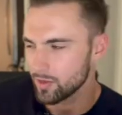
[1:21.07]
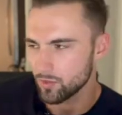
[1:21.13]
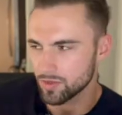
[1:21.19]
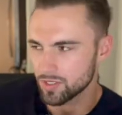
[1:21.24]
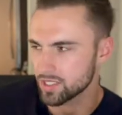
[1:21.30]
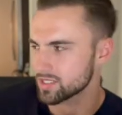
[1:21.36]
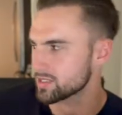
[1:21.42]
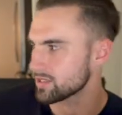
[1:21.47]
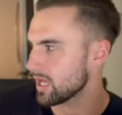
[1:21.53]

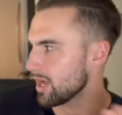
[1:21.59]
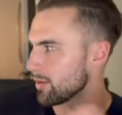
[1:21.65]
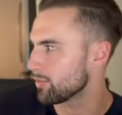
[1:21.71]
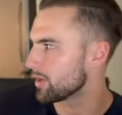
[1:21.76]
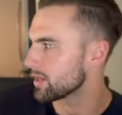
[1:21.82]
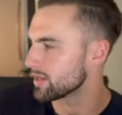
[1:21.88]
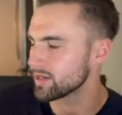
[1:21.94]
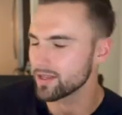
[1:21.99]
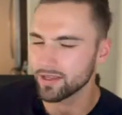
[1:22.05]
would just hop
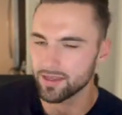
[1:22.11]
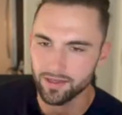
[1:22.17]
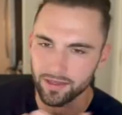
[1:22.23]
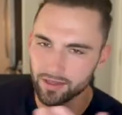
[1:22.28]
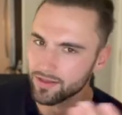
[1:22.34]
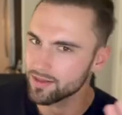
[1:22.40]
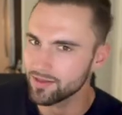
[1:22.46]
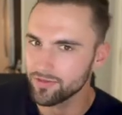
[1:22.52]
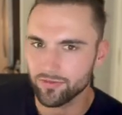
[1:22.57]
on to
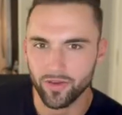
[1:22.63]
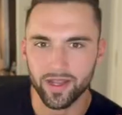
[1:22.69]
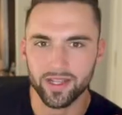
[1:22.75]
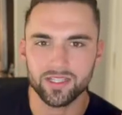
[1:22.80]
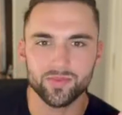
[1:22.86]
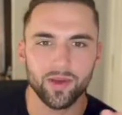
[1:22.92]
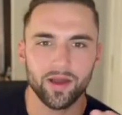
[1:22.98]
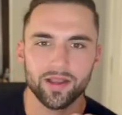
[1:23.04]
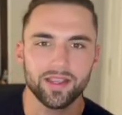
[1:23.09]

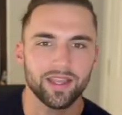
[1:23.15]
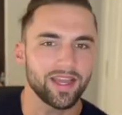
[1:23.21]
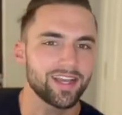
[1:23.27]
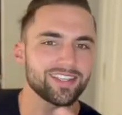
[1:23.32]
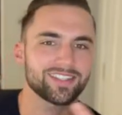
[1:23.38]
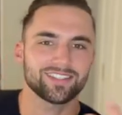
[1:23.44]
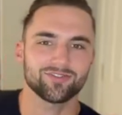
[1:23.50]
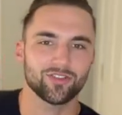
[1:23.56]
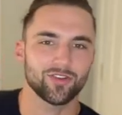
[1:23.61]
friends'
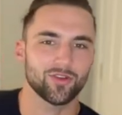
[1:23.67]
podcasts and